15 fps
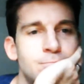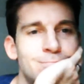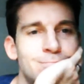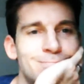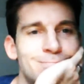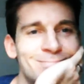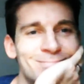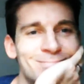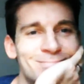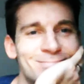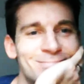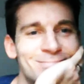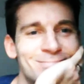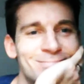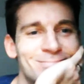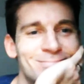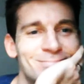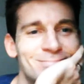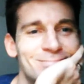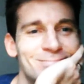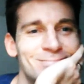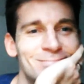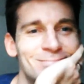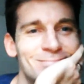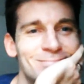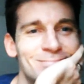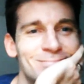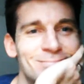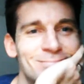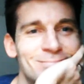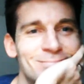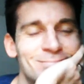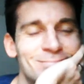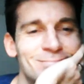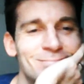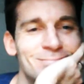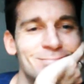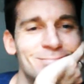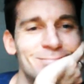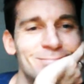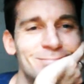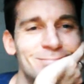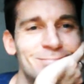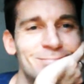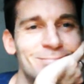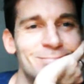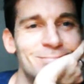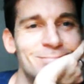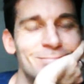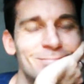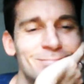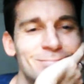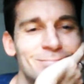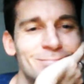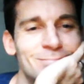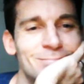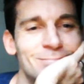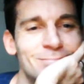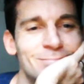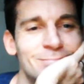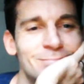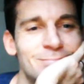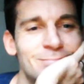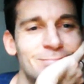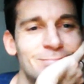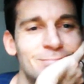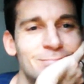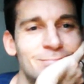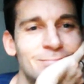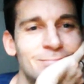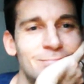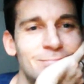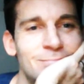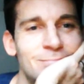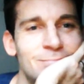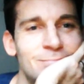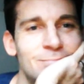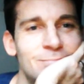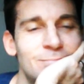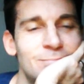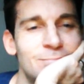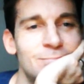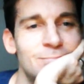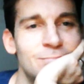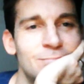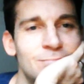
(not speaking)